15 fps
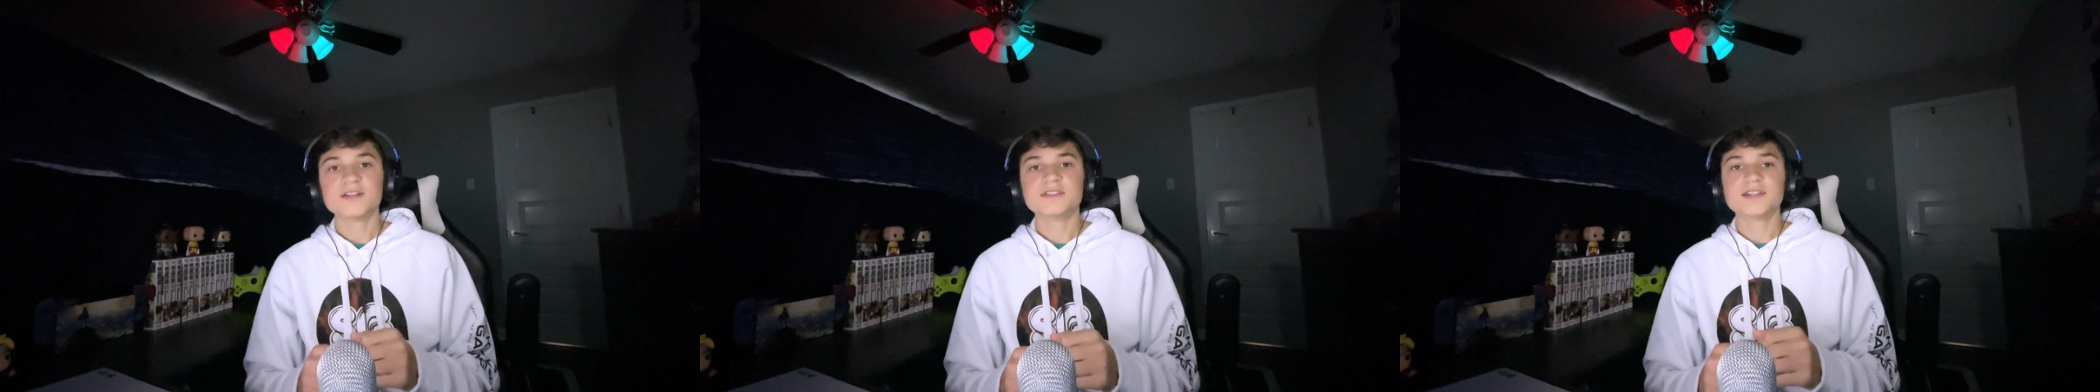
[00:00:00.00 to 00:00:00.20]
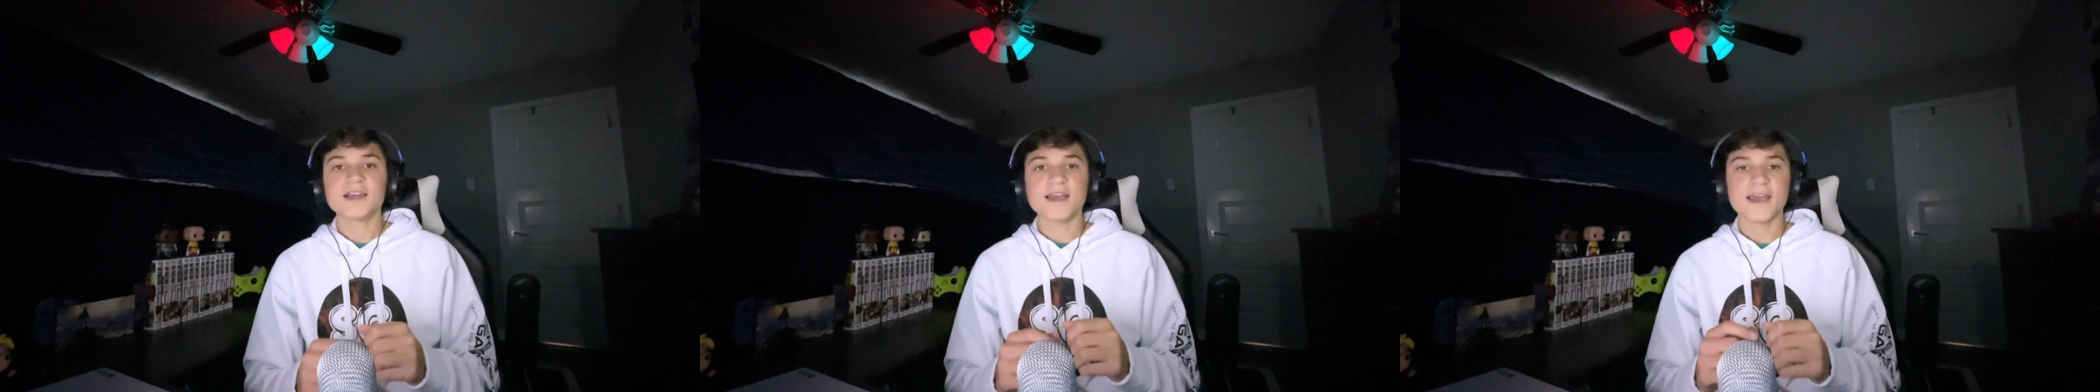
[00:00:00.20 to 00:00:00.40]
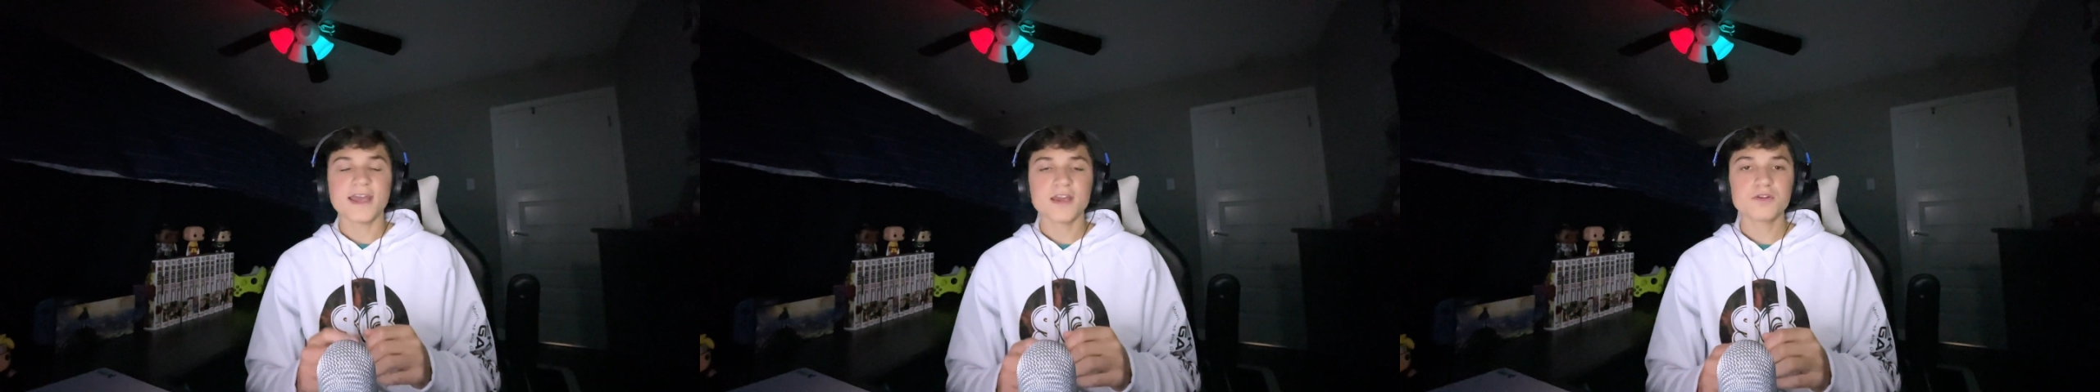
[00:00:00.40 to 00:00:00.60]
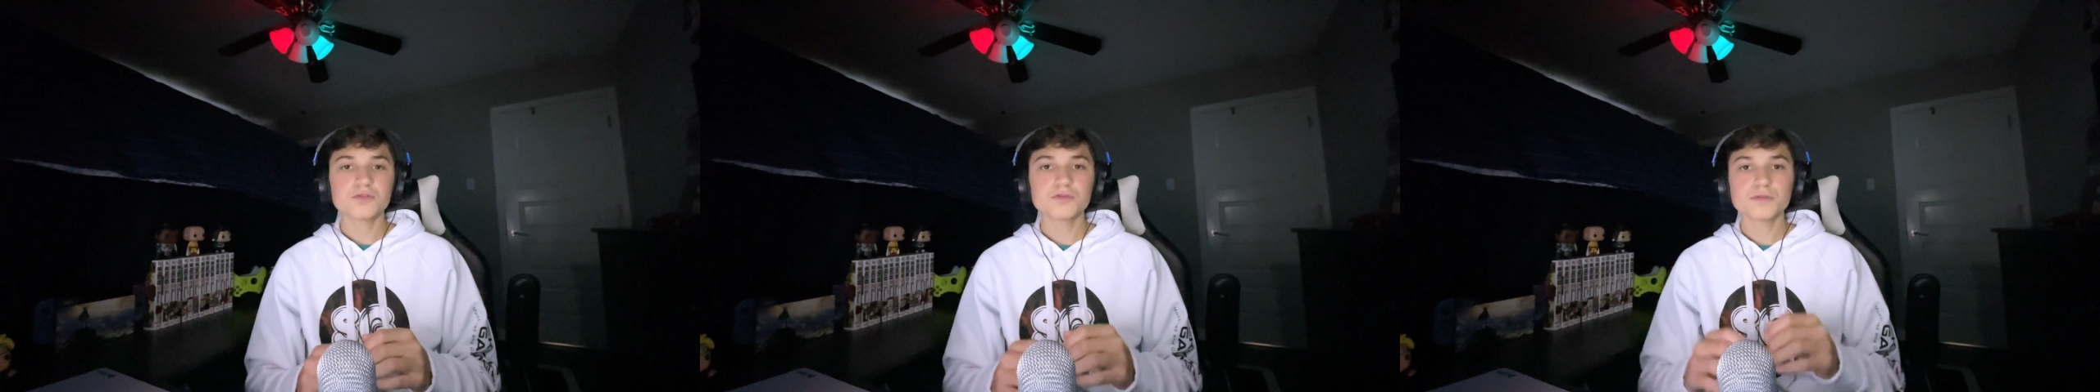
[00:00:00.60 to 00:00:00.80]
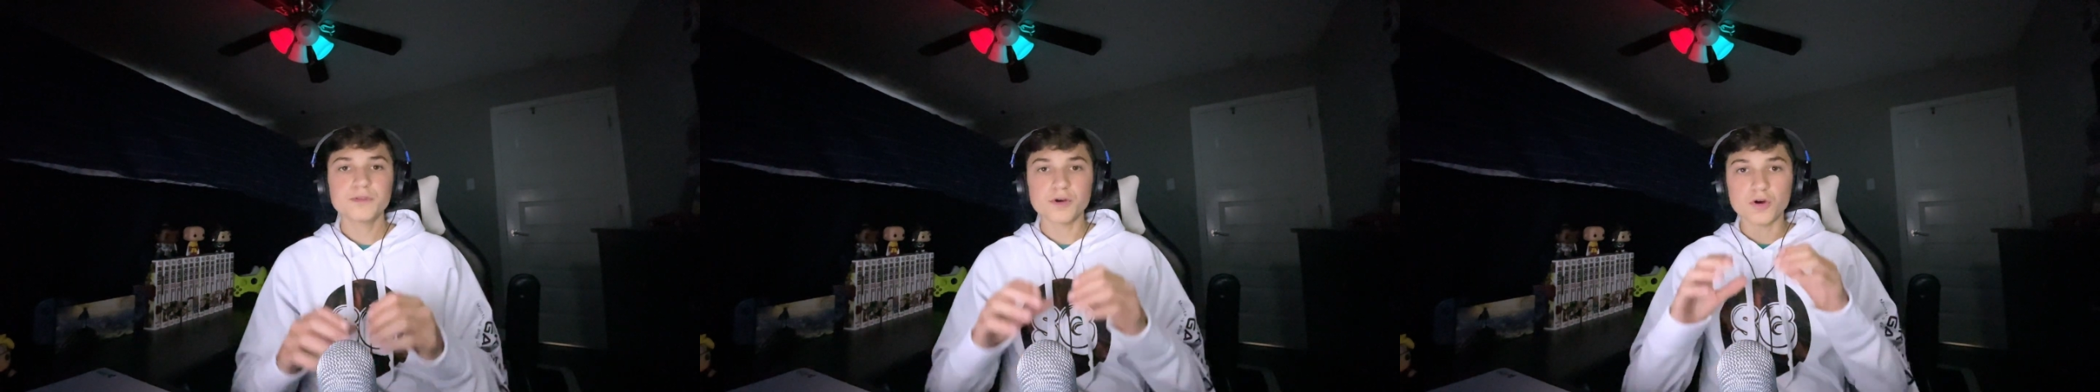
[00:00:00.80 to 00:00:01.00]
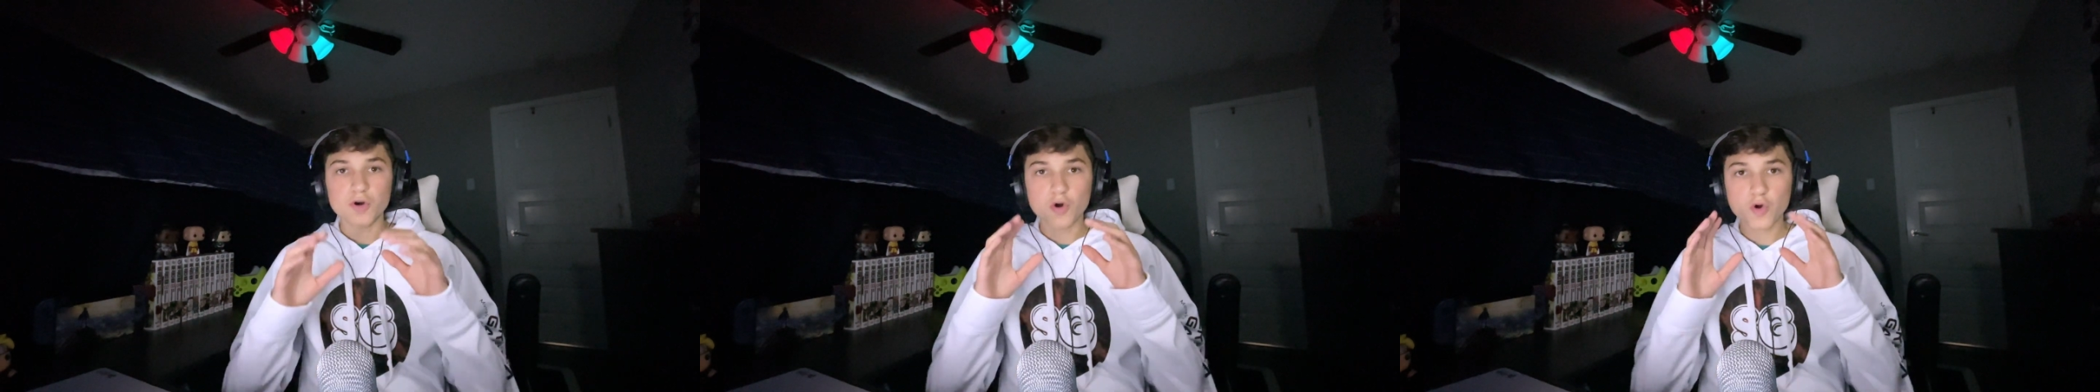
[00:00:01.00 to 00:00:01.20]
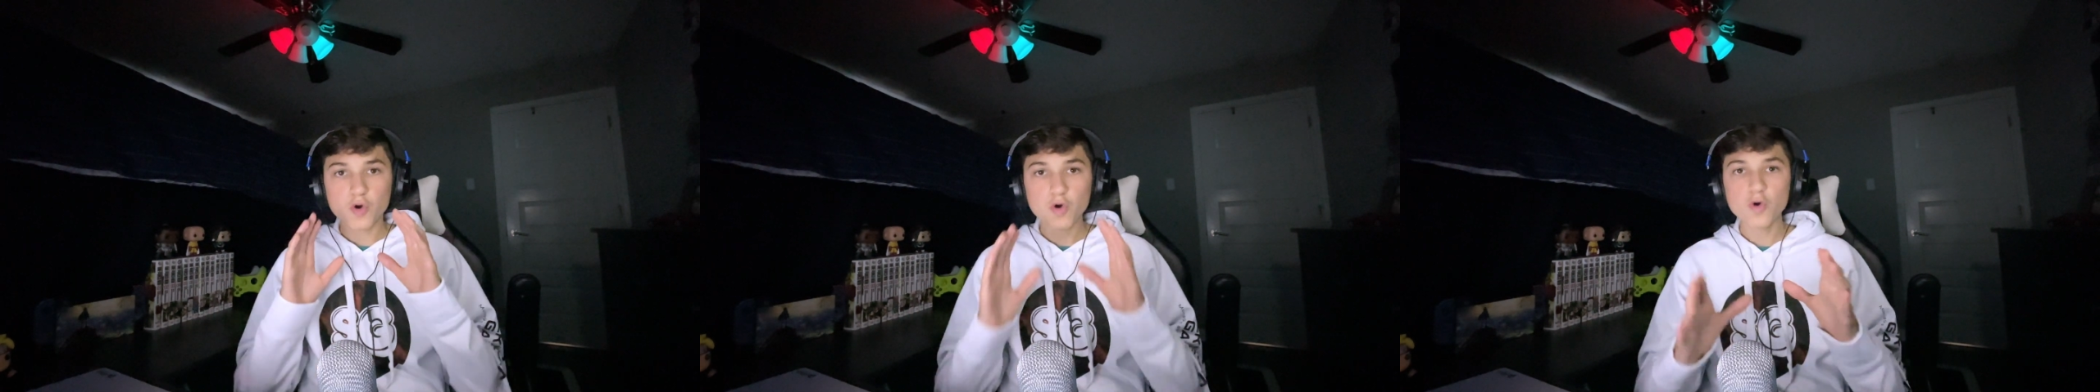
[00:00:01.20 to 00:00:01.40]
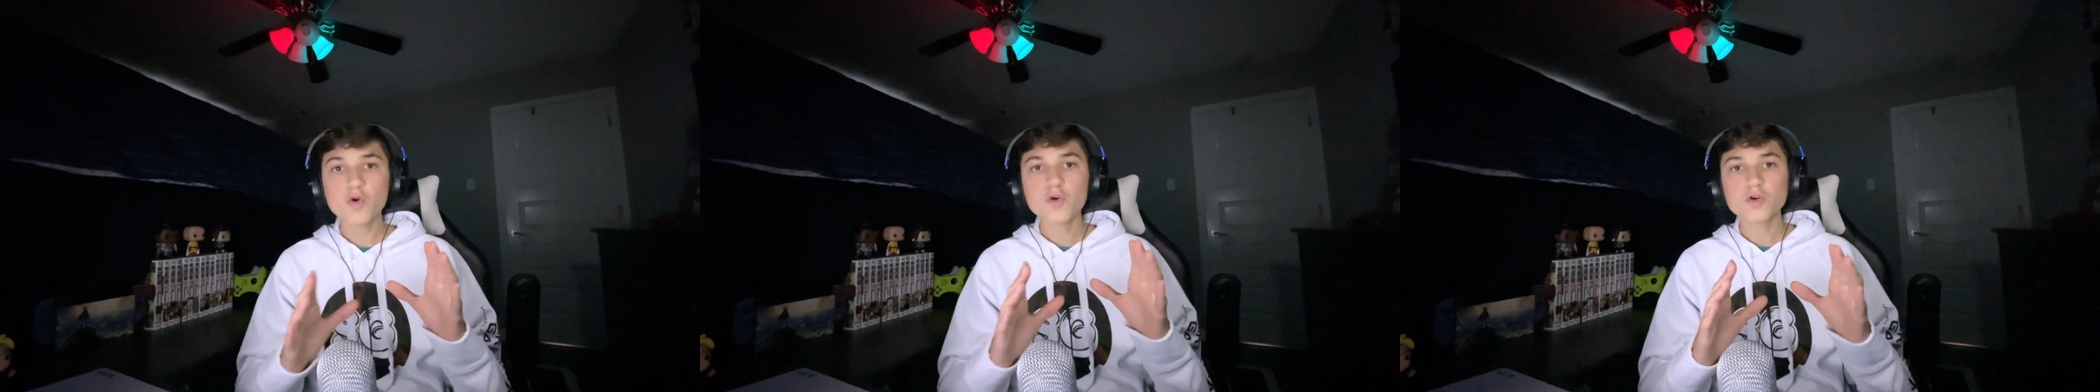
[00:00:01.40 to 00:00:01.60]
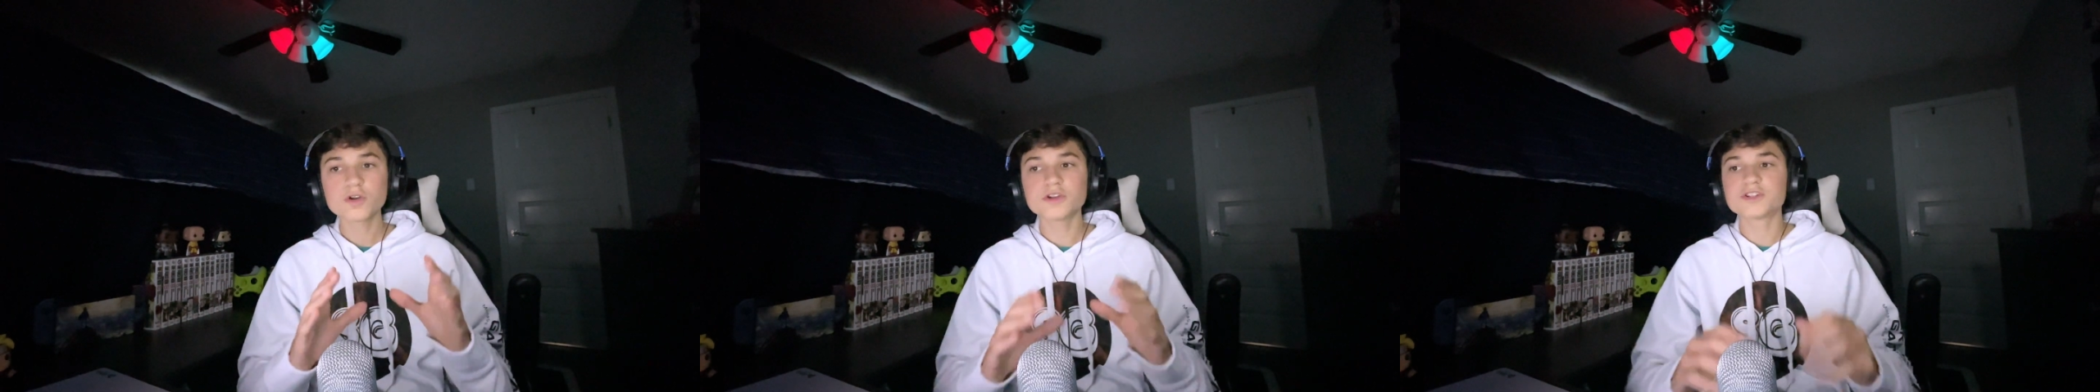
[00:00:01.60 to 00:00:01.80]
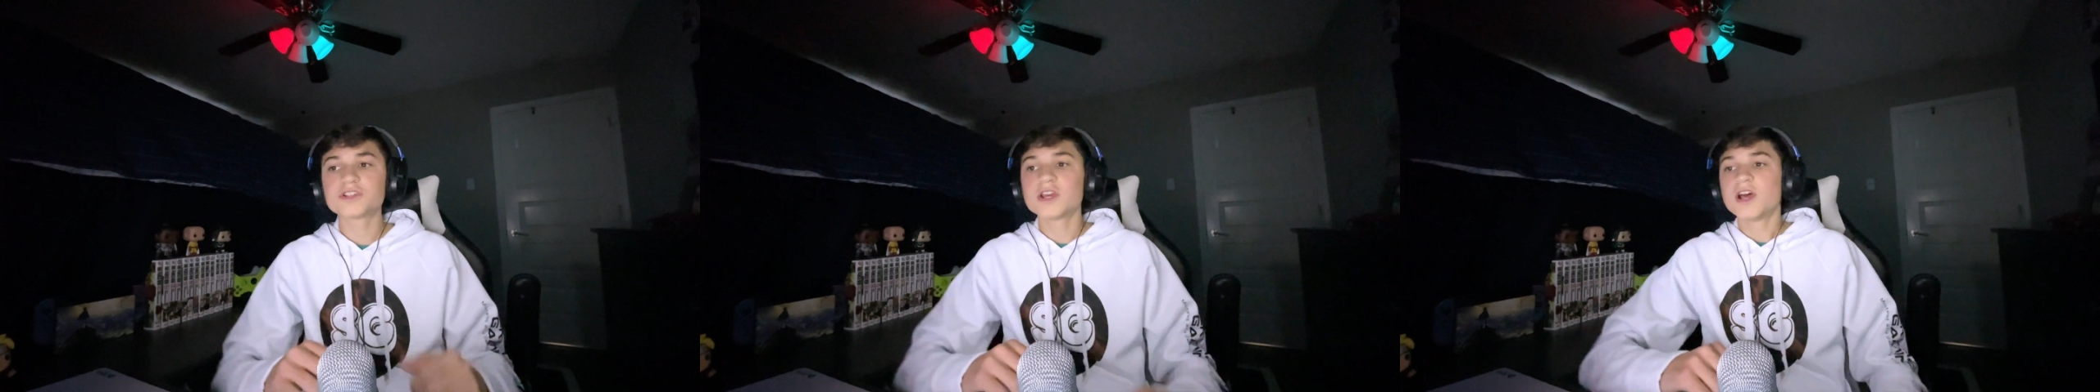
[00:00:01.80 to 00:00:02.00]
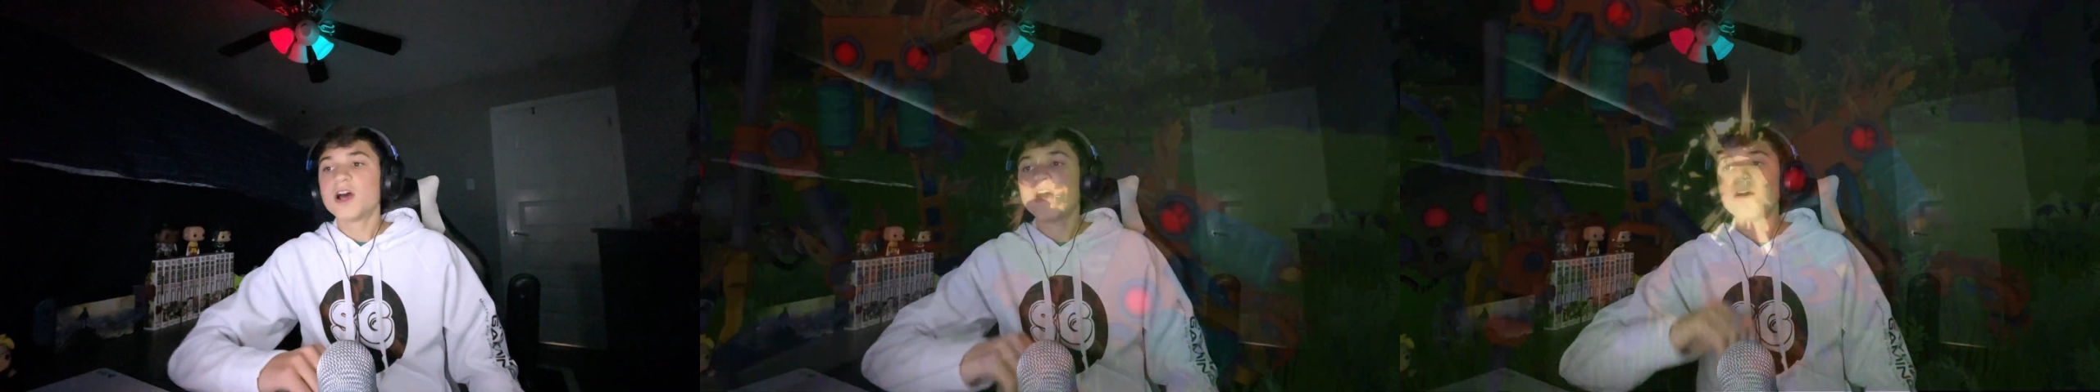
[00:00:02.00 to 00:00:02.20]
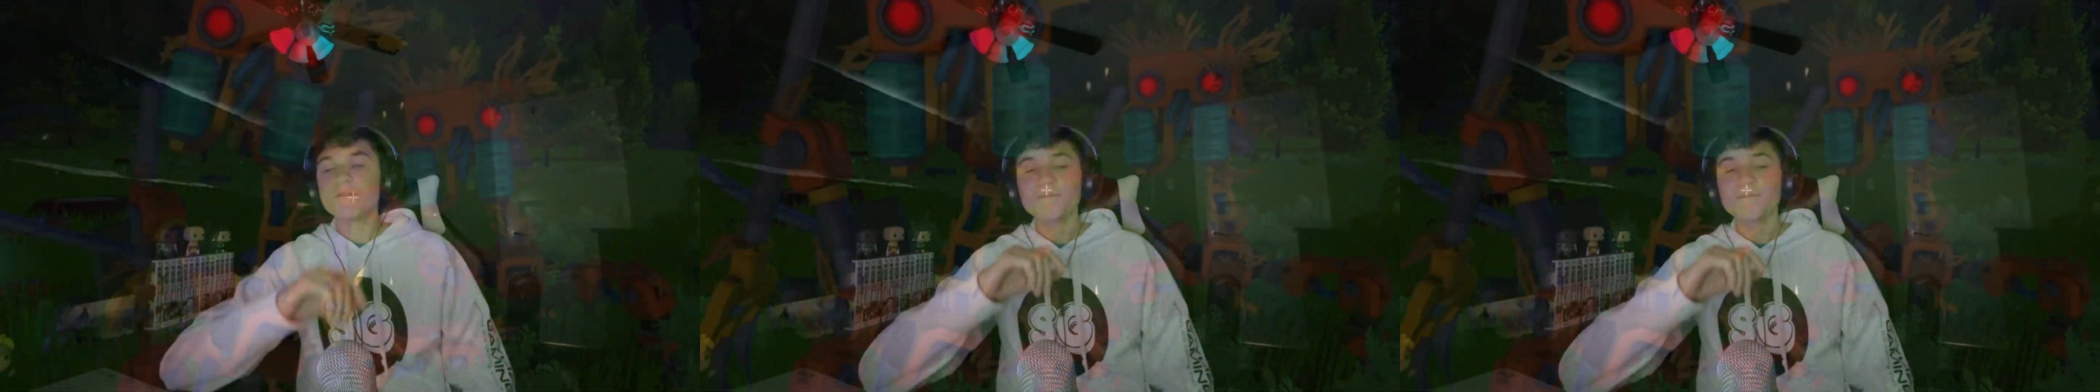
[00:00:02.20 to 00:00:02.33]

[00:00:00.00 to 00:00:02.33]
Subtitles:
to handle the hordes of